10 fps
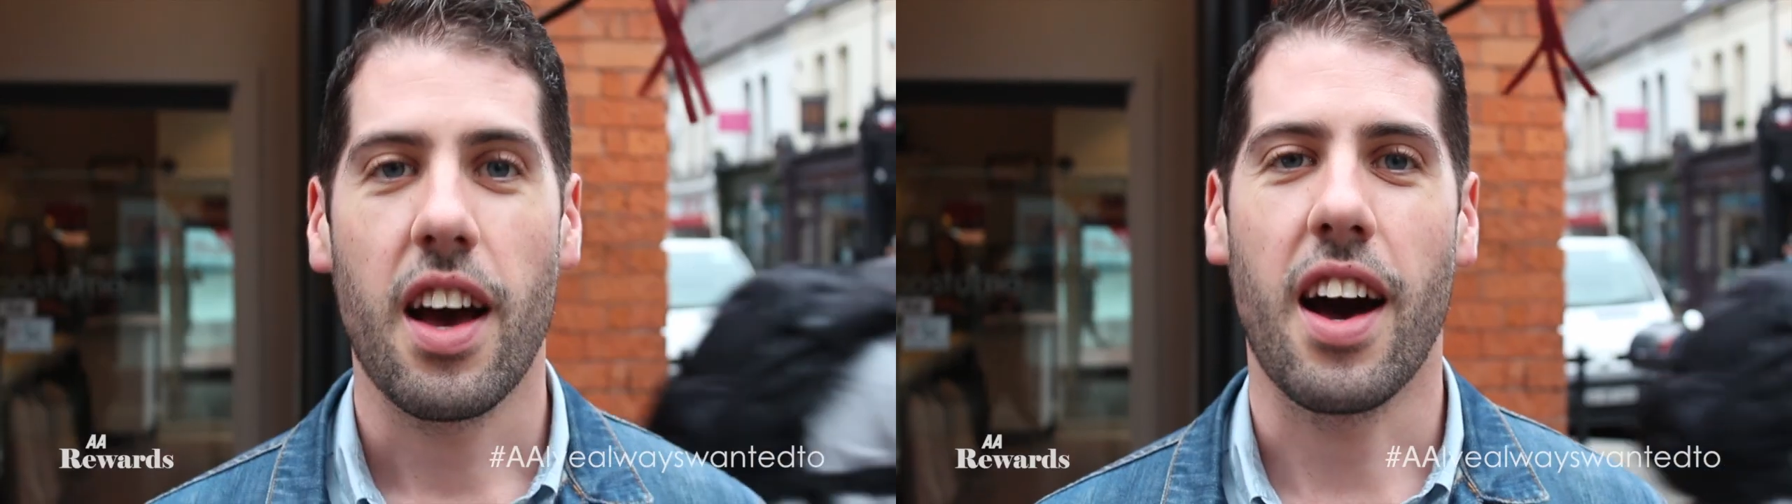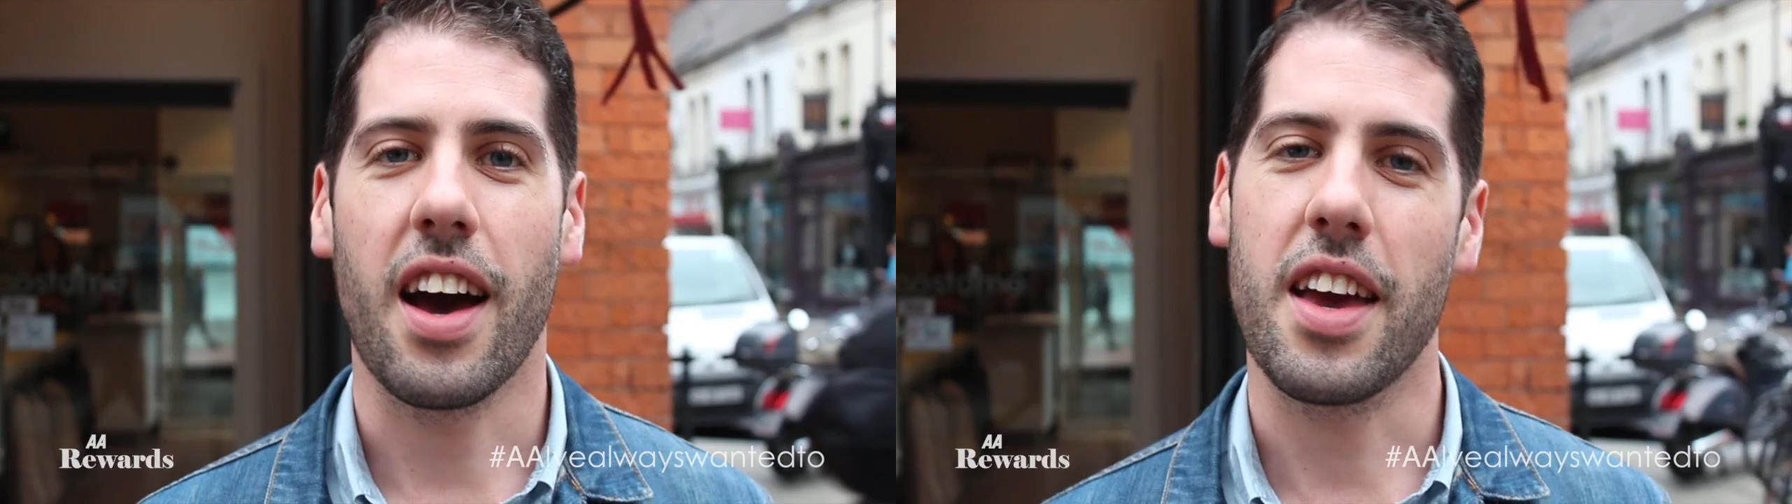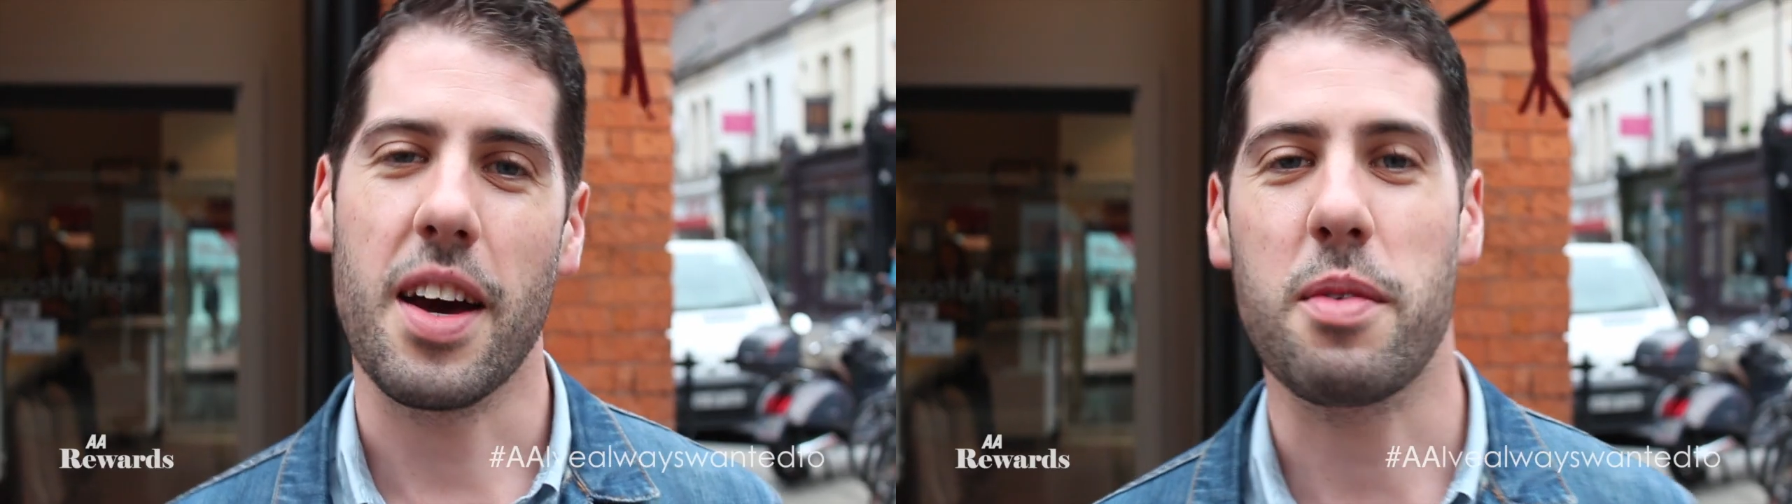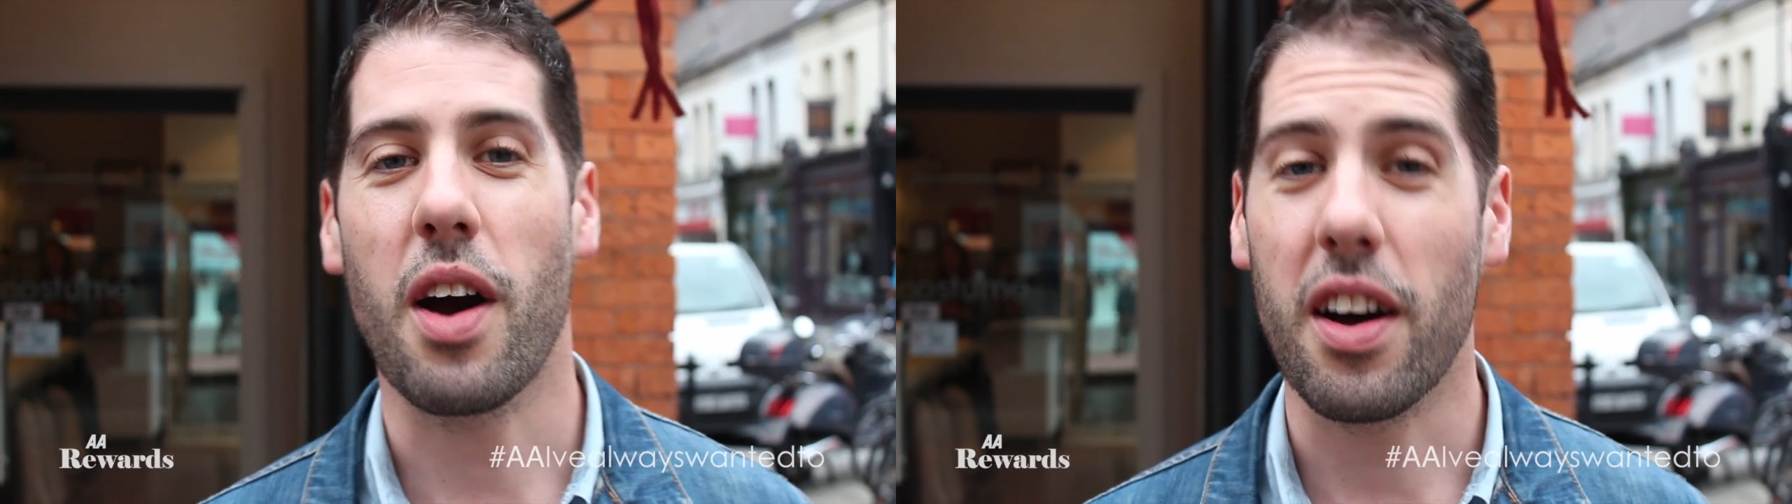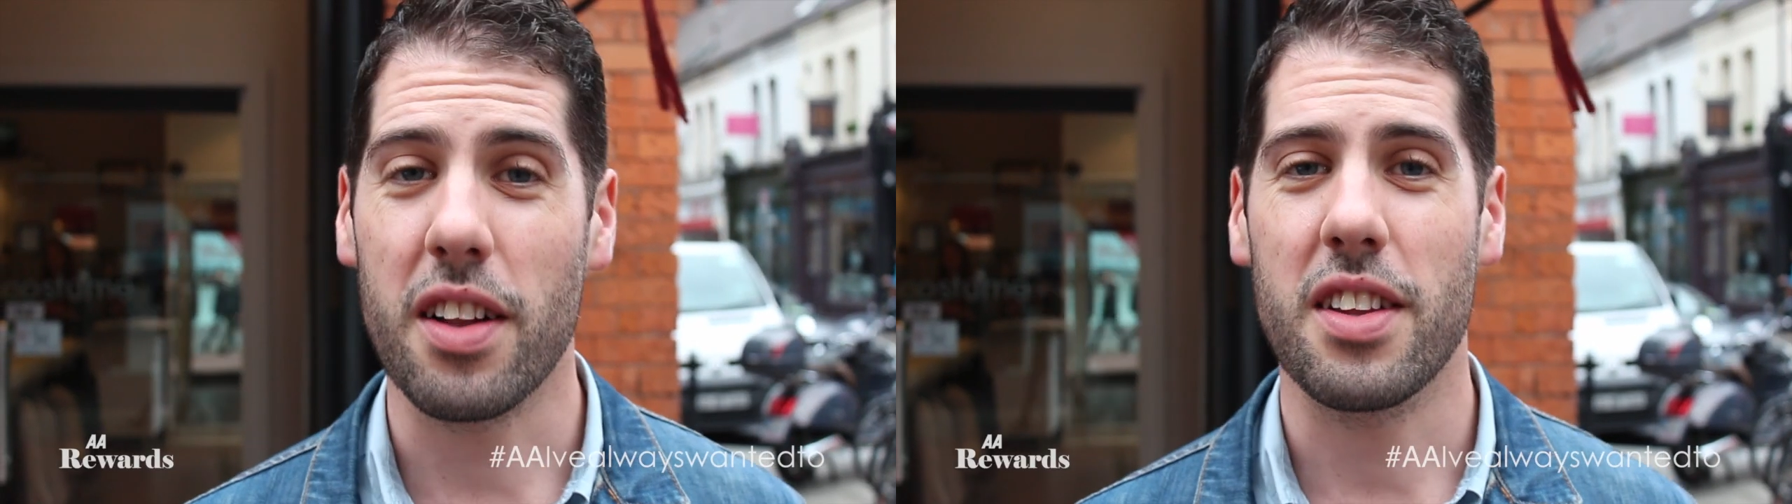Hi, I'm
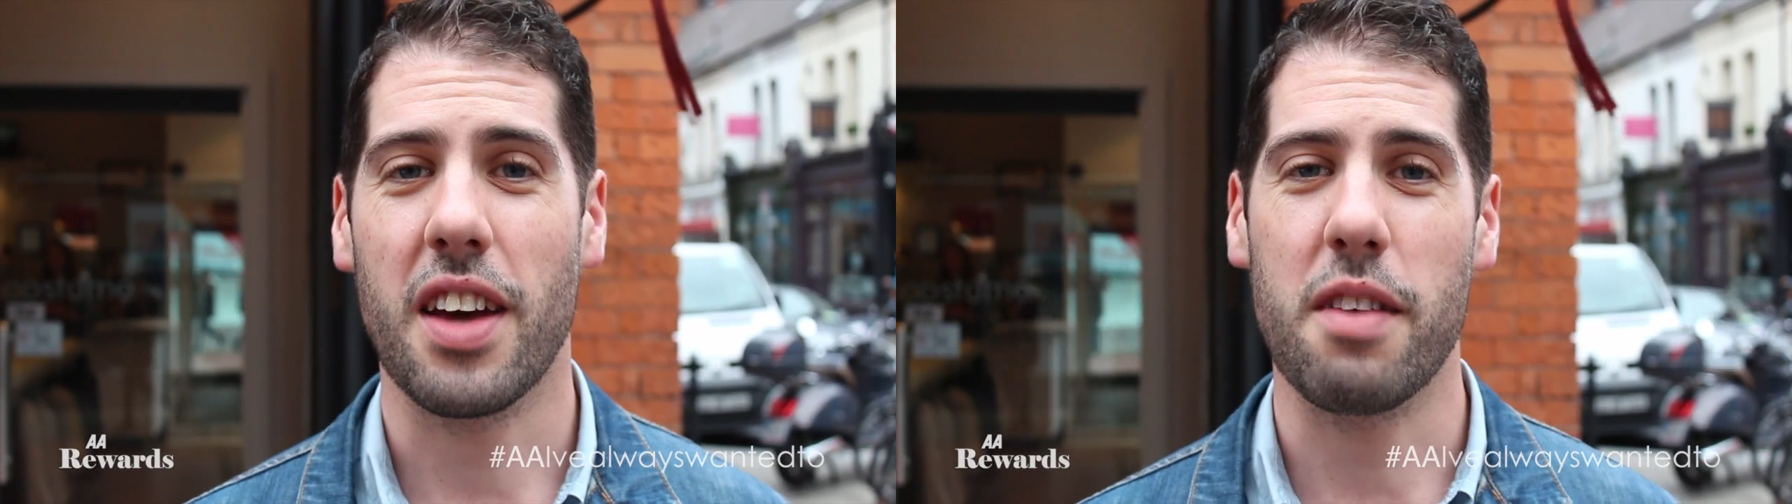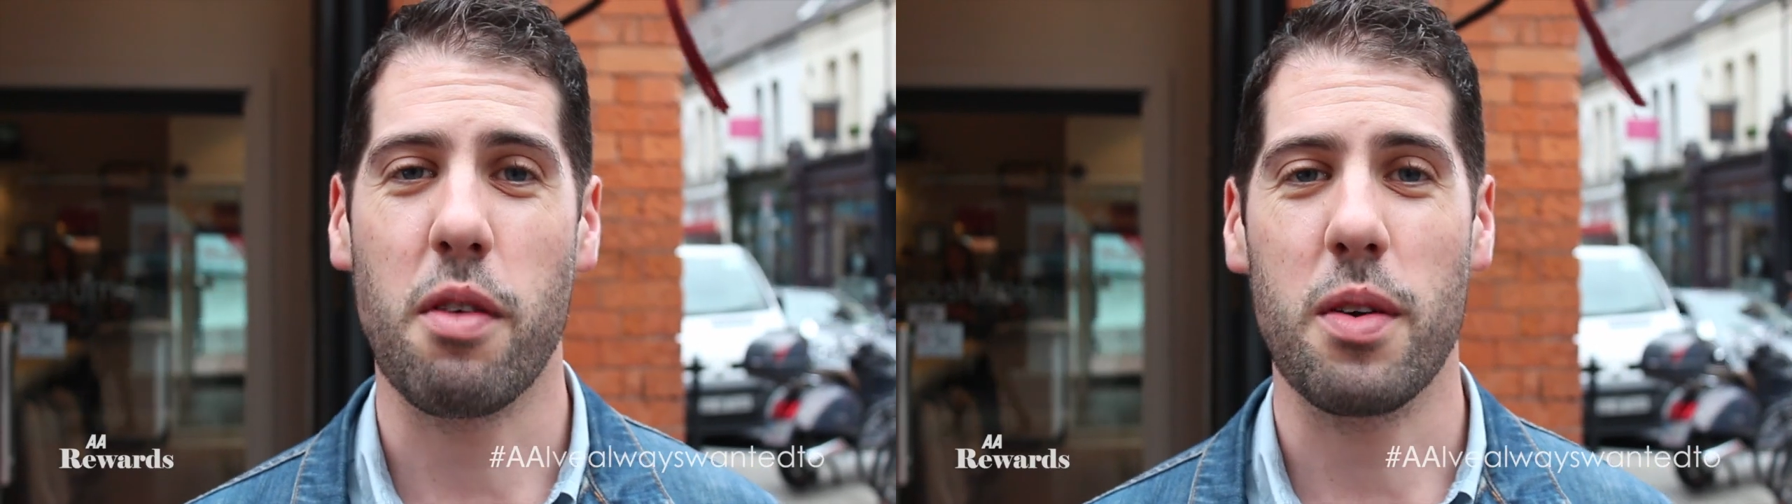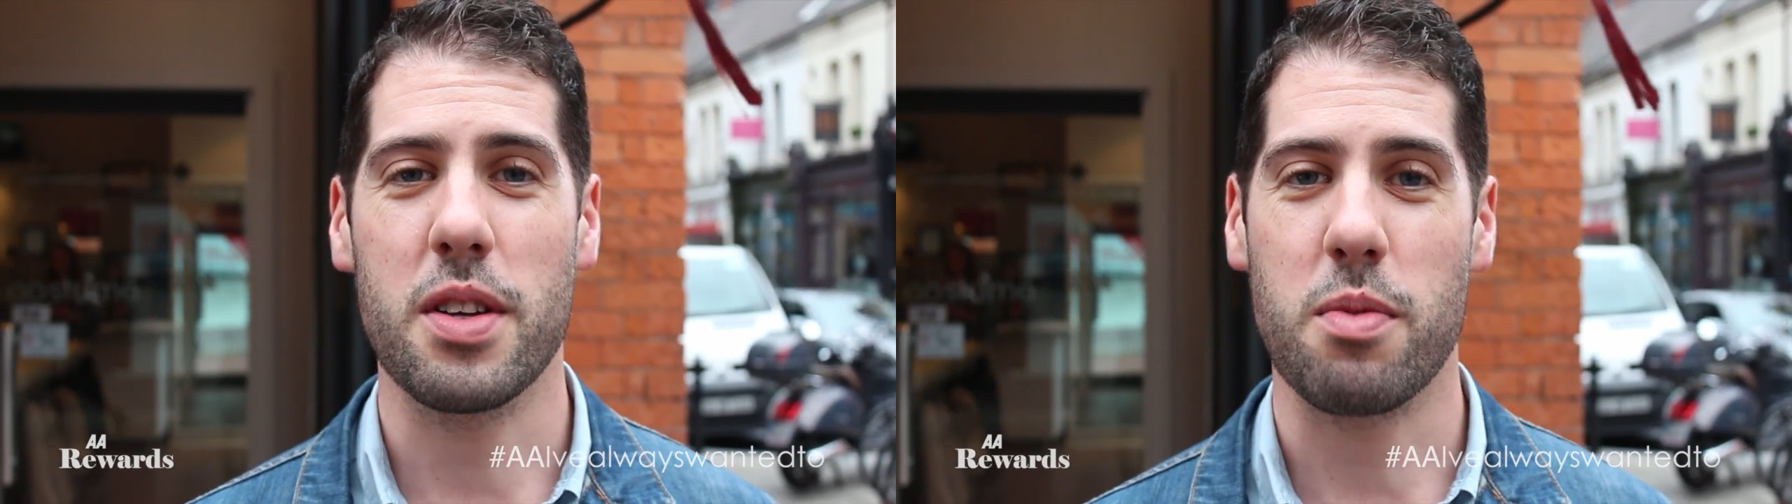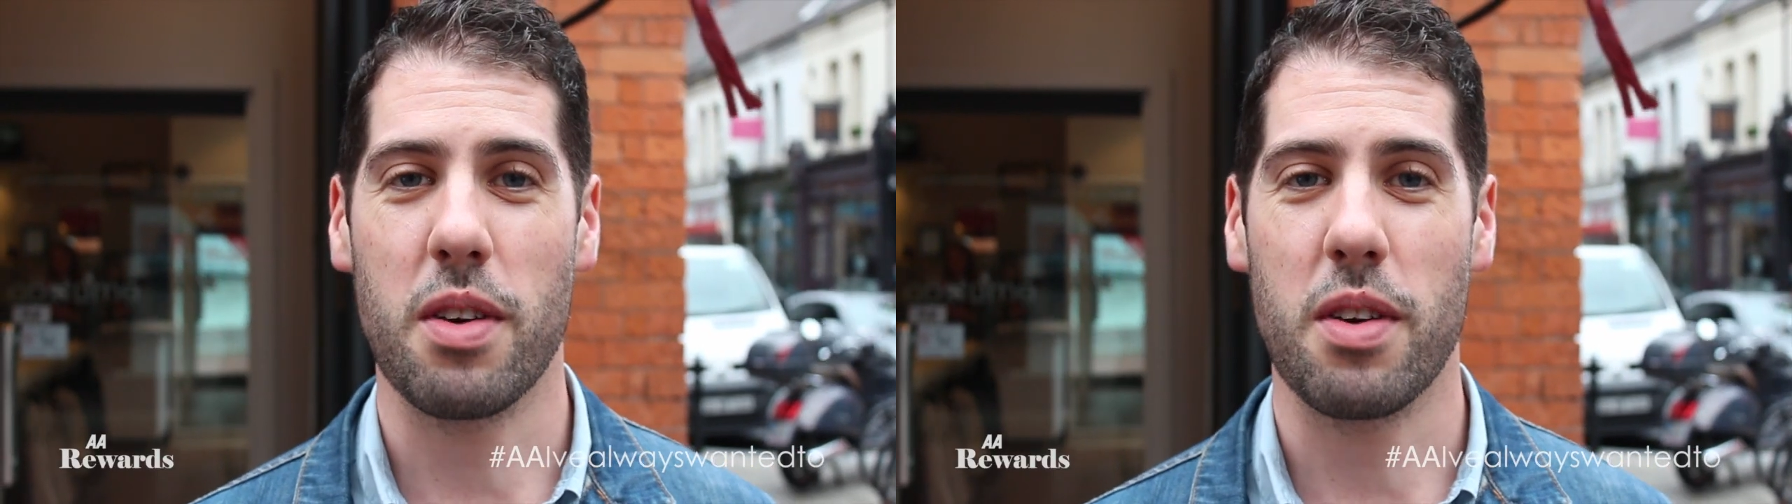Cathal and I've always